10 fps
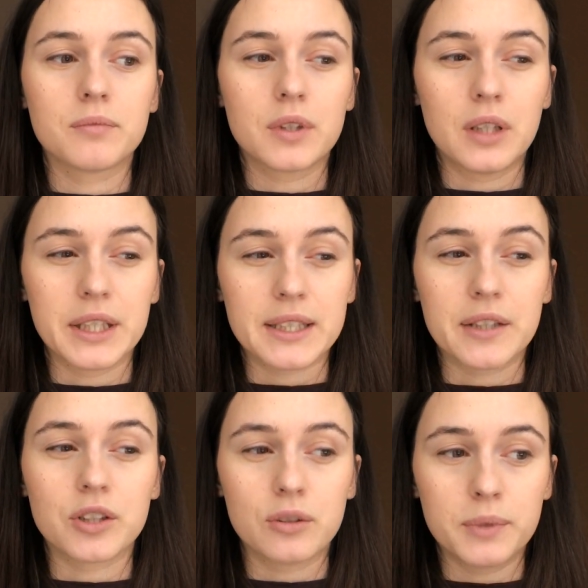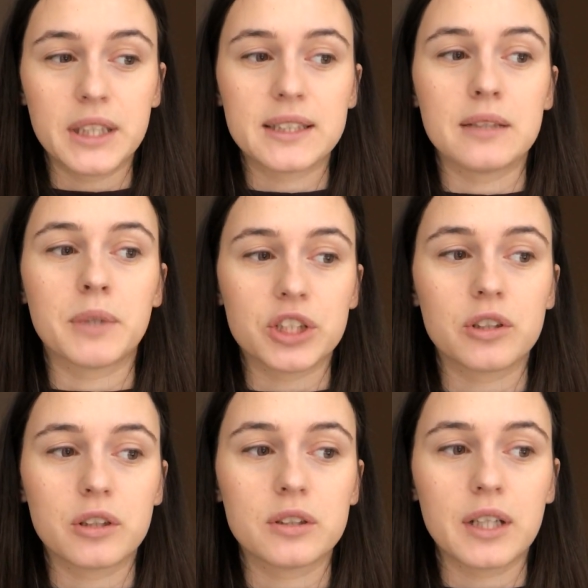the humidity
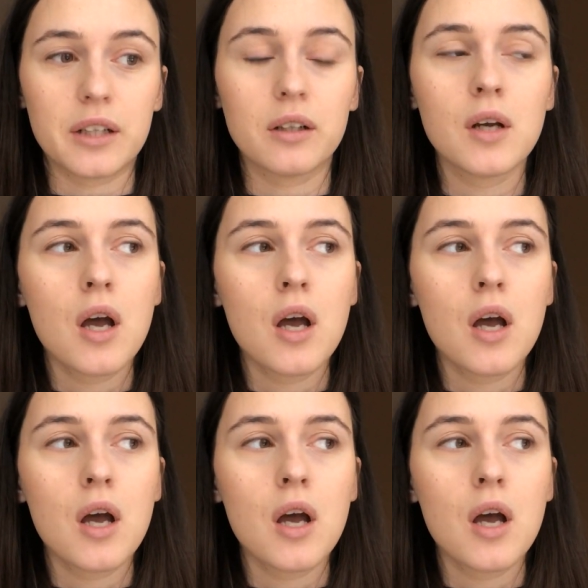measurer there,